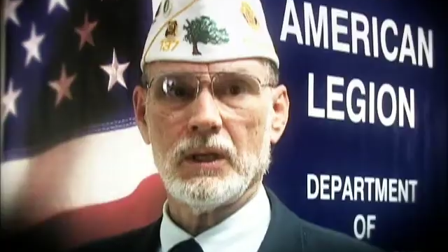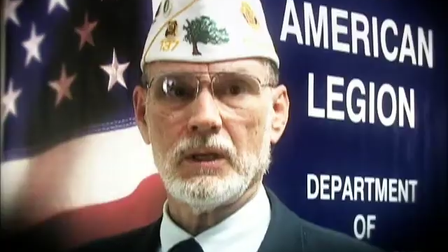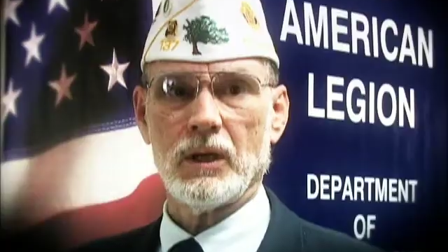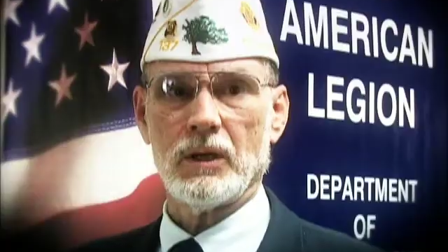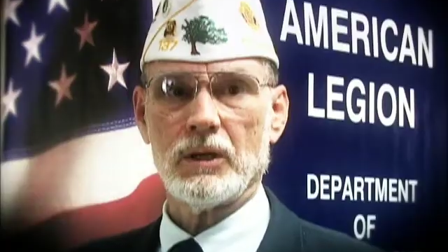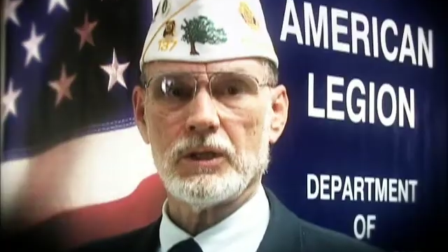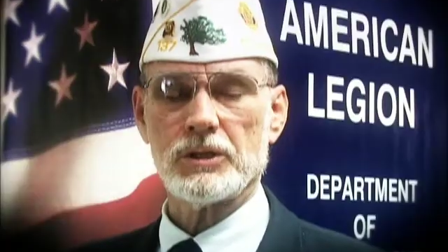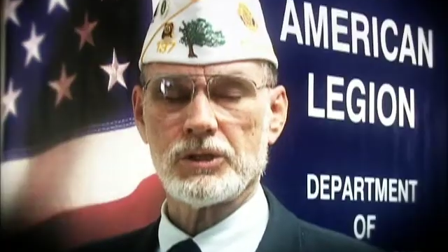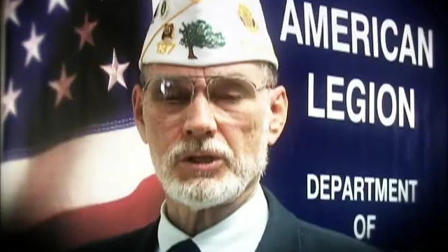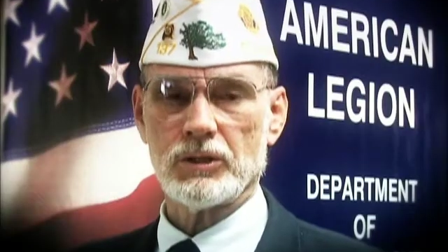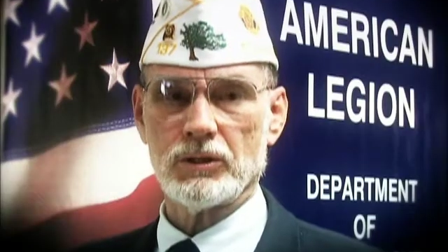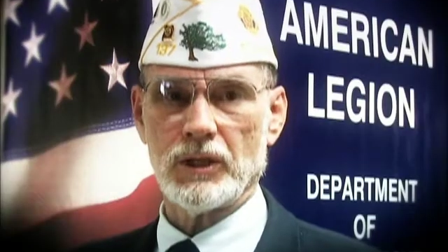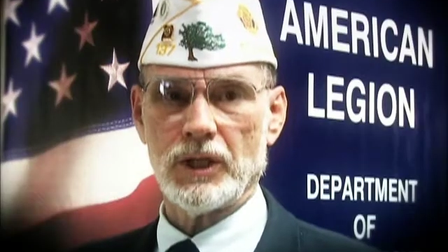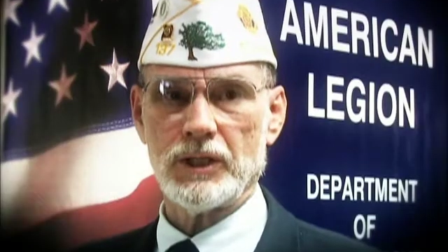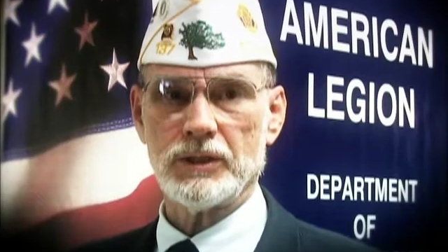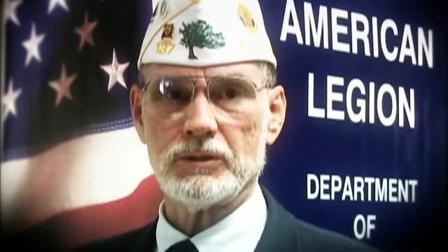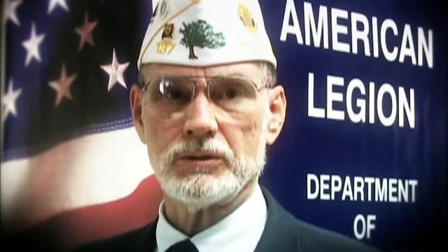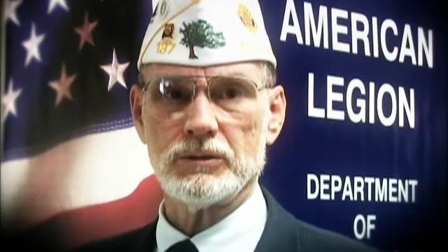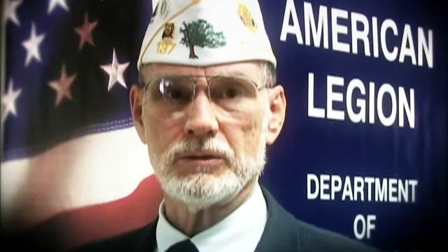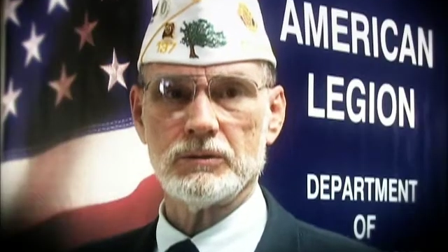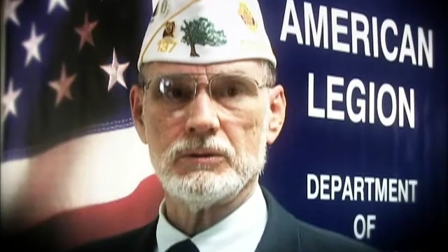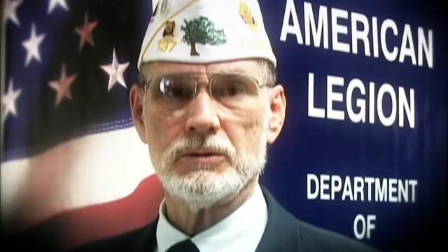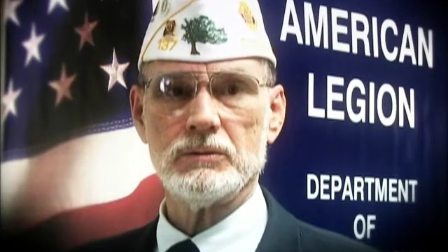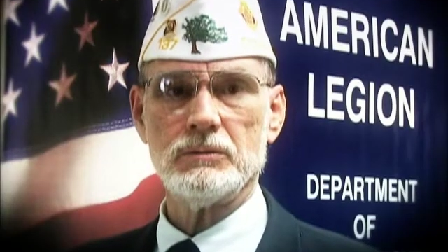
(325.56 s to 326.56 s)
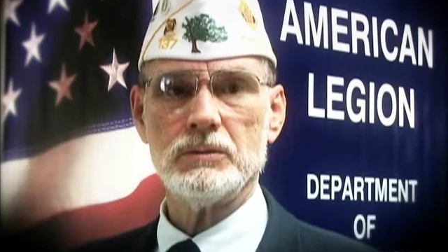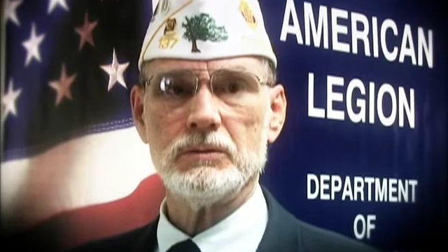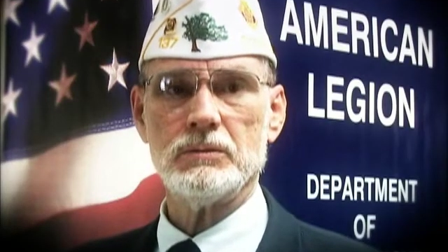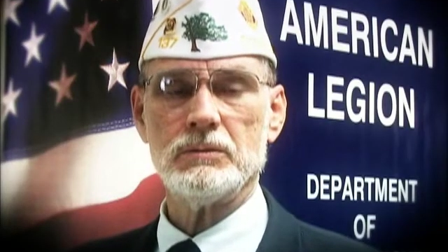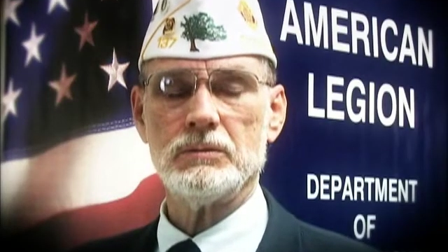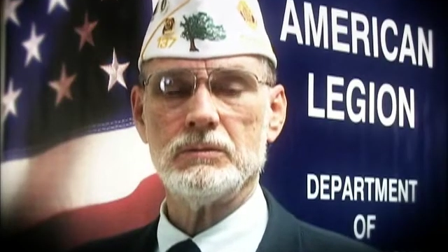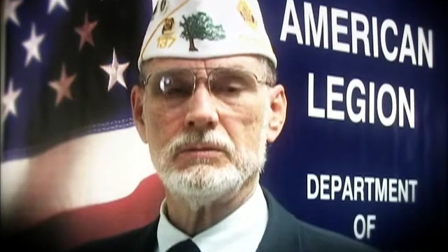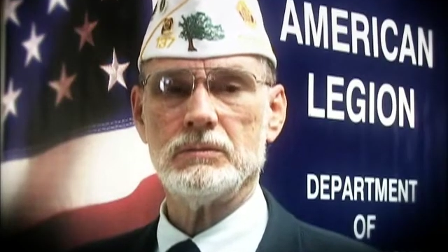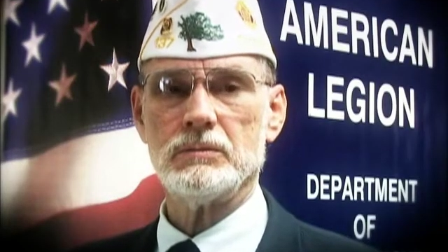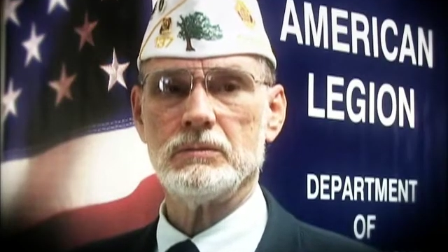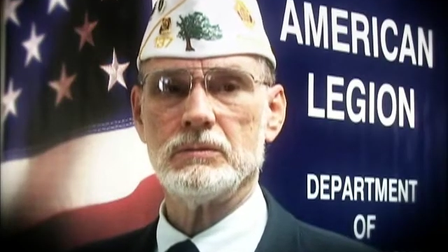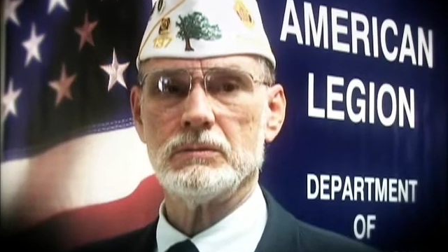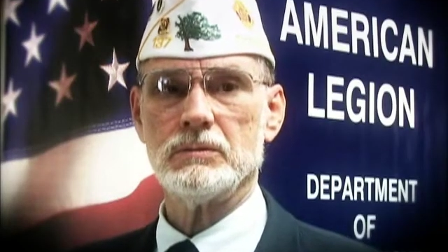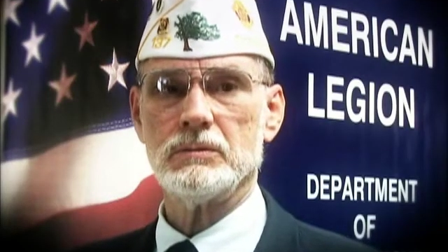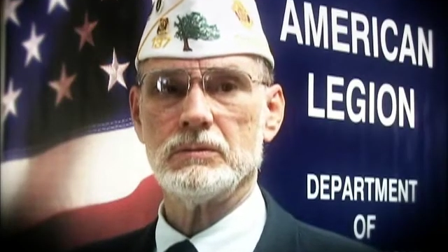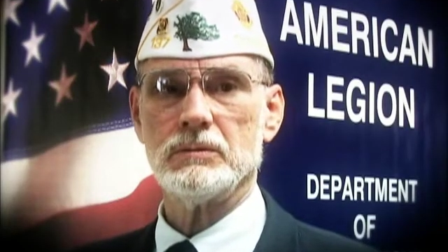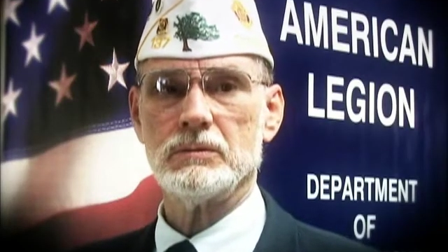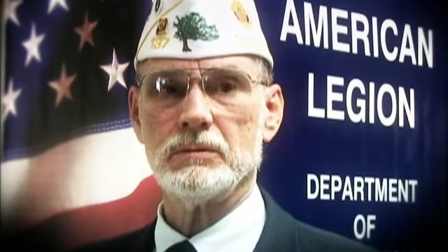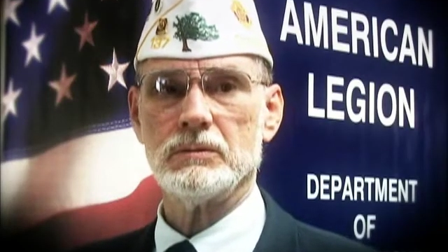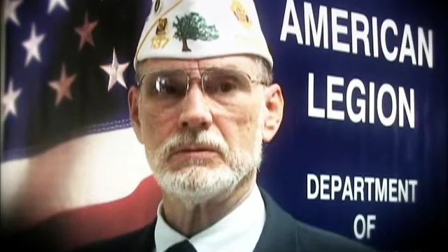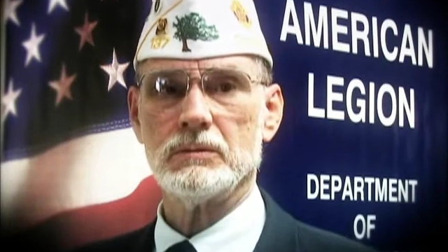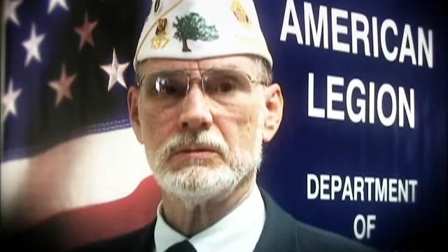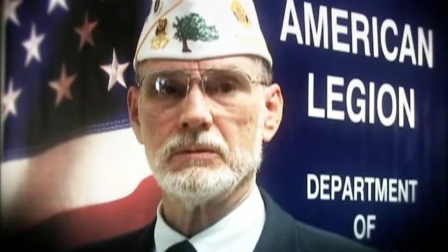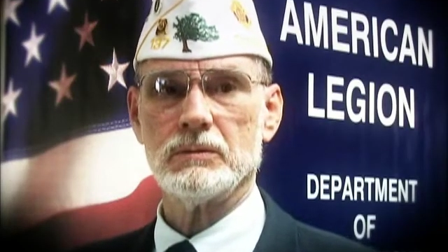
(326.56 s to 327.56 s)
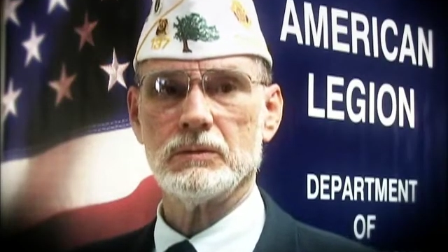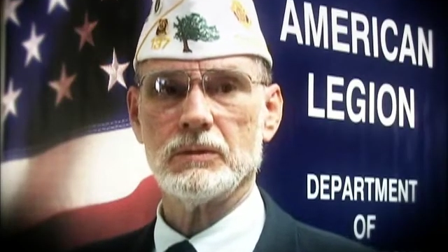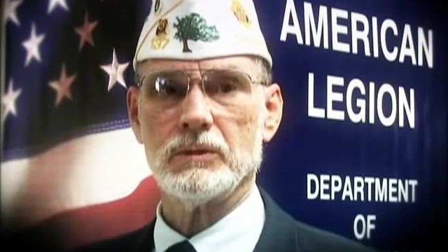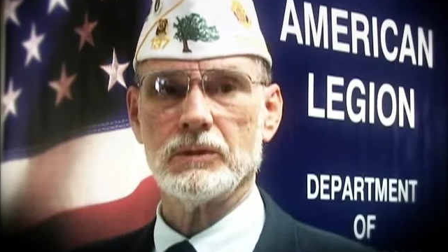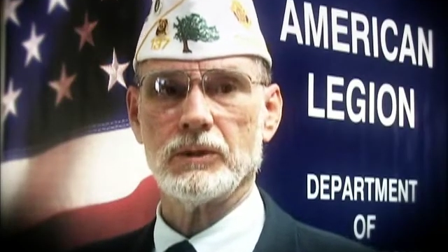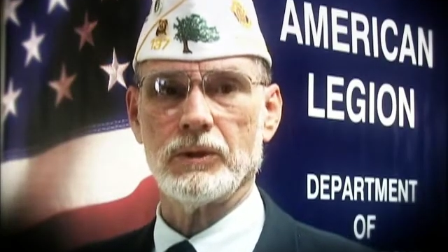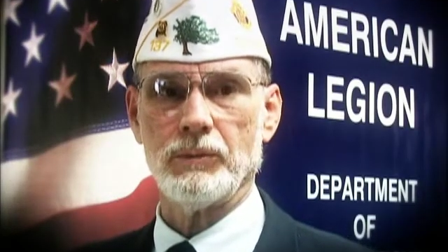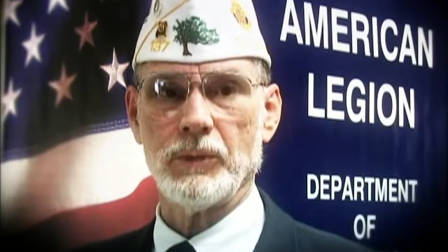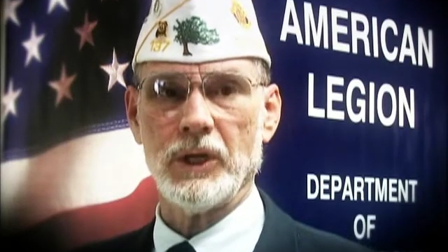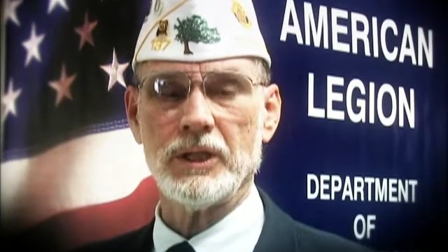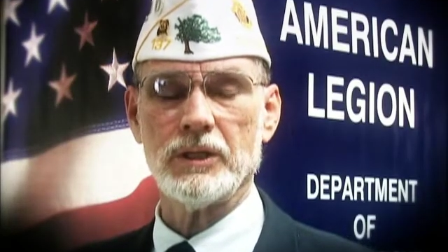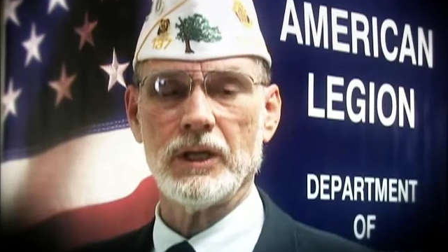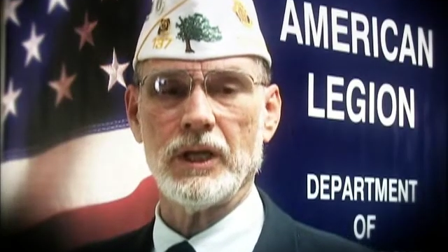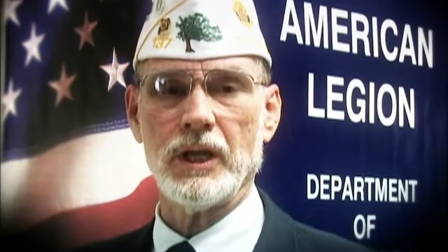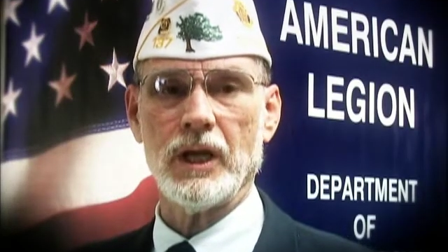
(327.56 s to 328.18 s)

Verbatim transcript: Also, like to commend